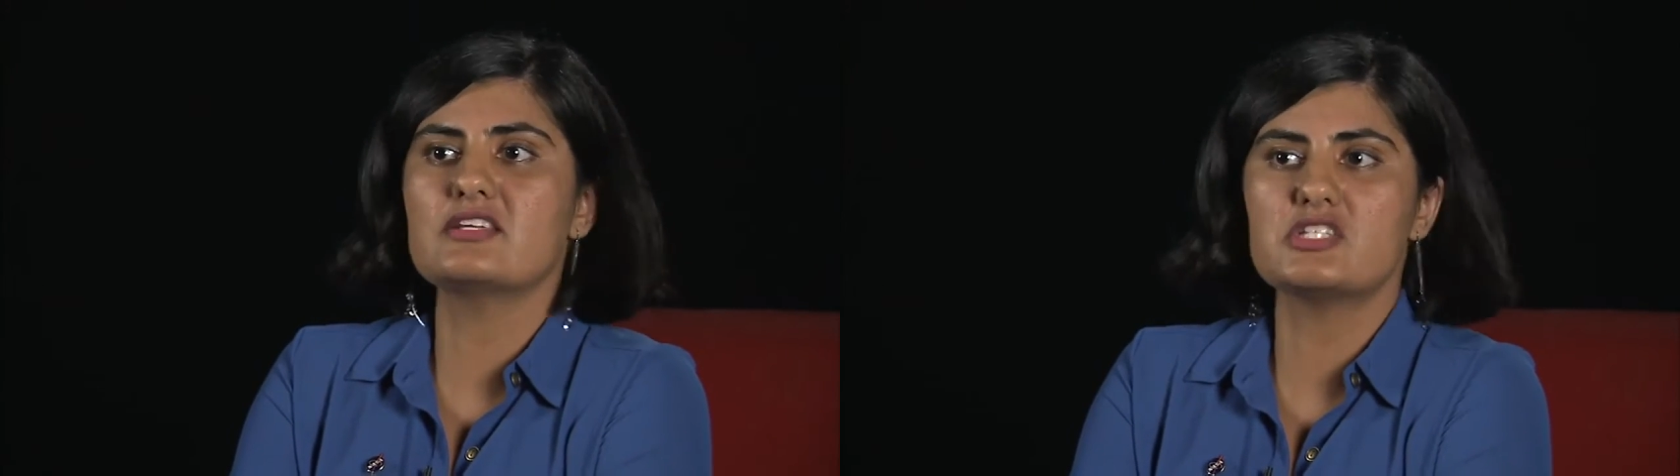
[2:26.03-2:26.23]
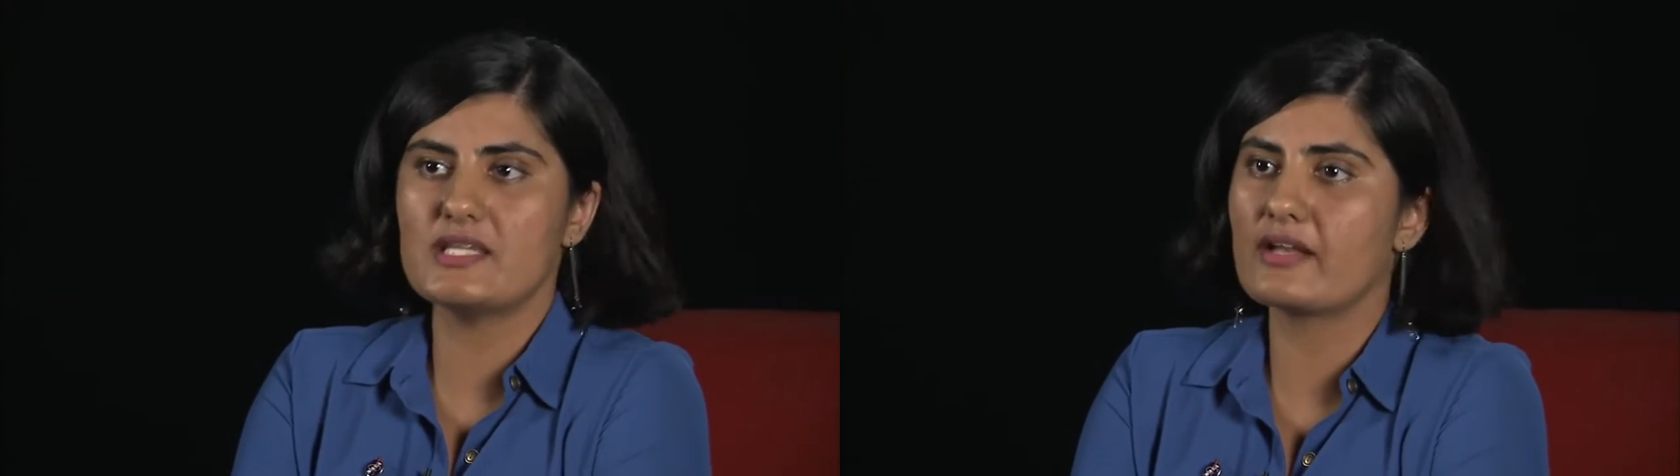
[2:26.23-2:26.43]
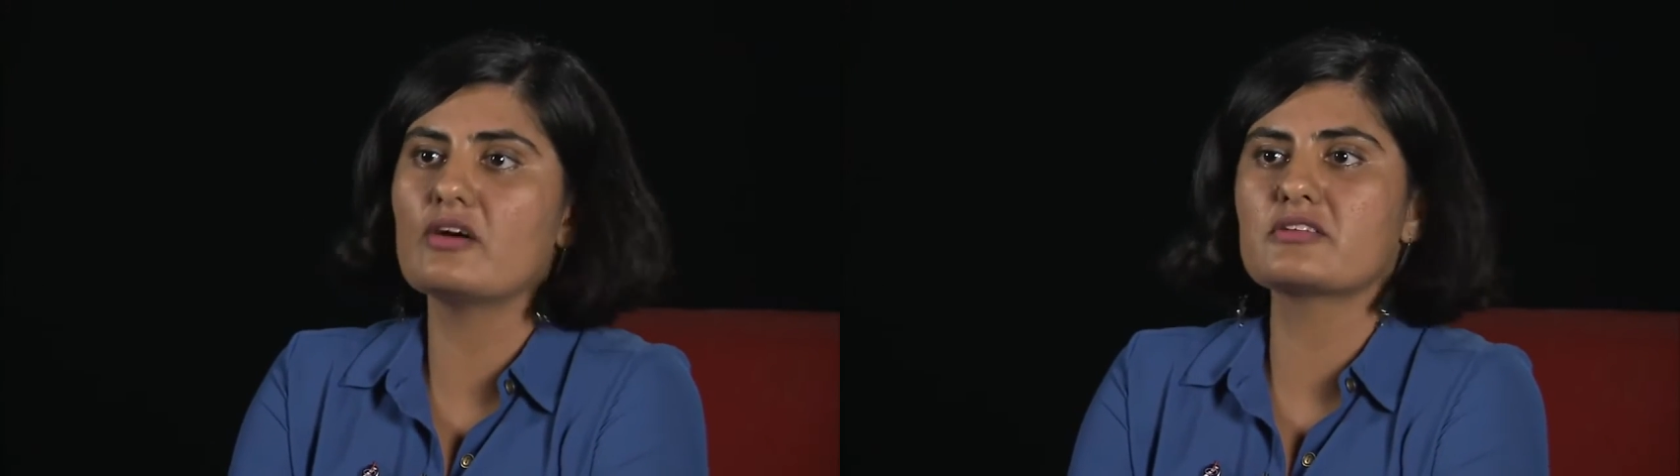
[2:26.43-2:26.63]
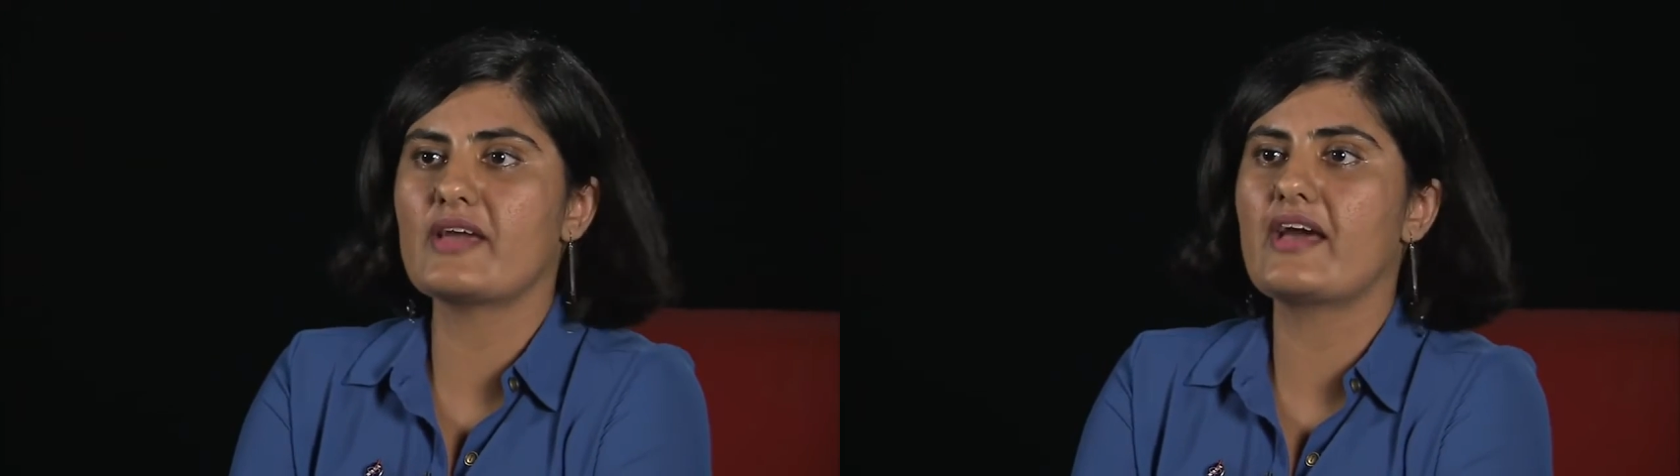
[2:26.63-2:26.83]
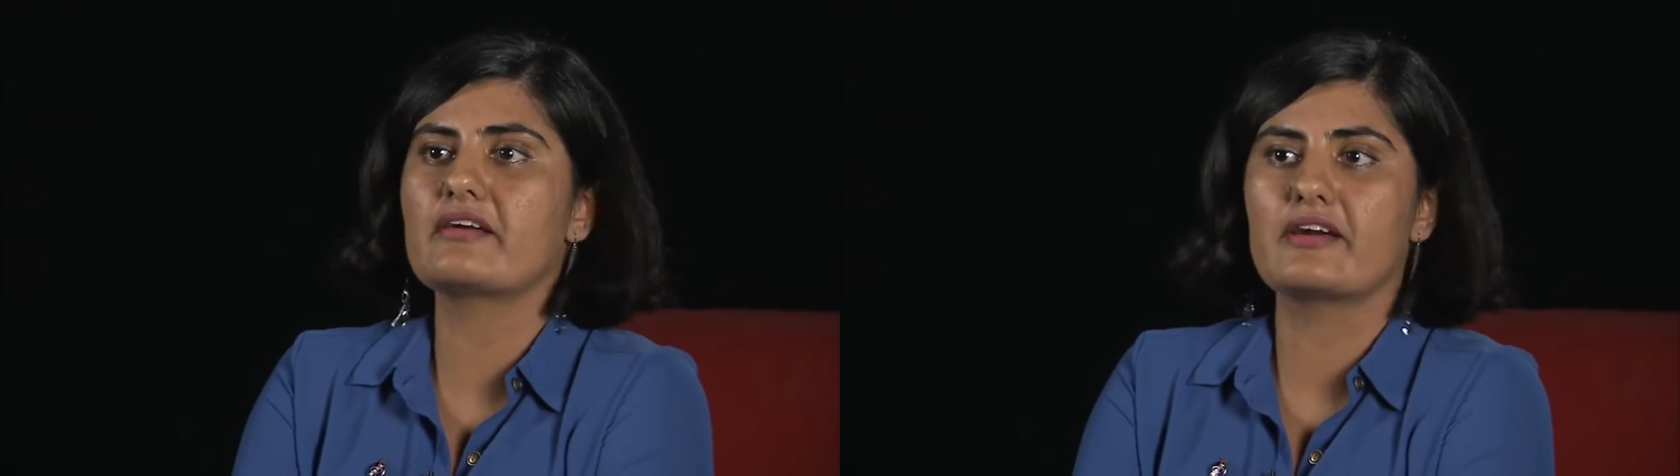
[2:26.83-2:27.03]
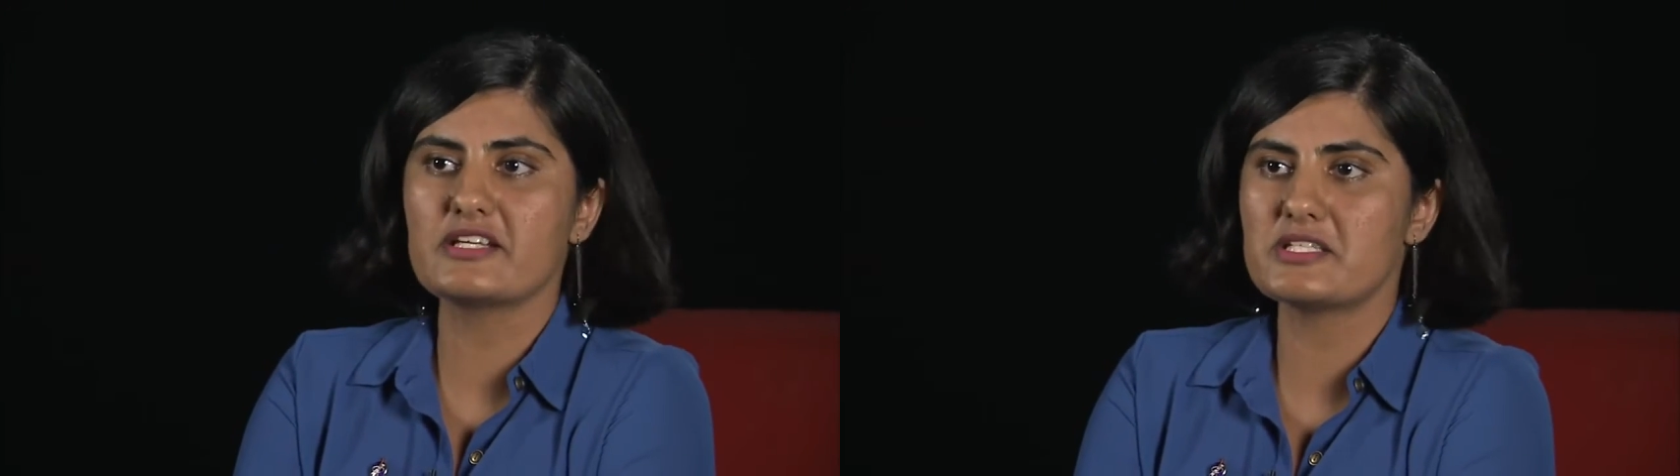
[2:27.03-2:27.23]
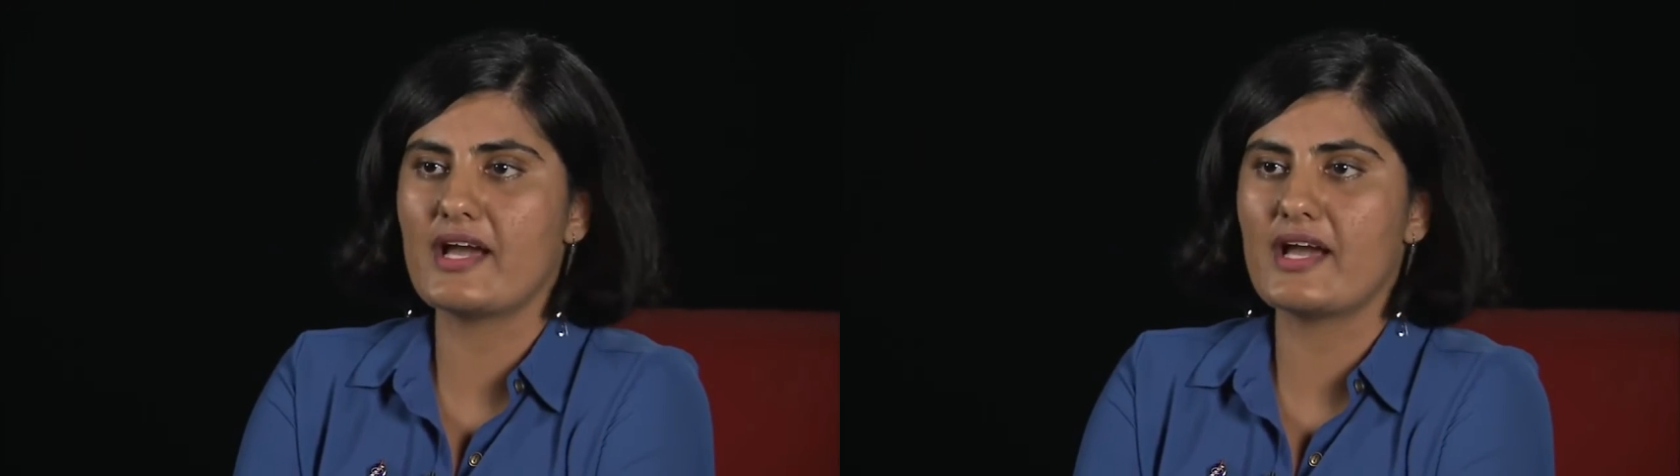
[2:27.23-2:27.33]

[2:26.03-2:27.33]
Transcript: and she had also had a hard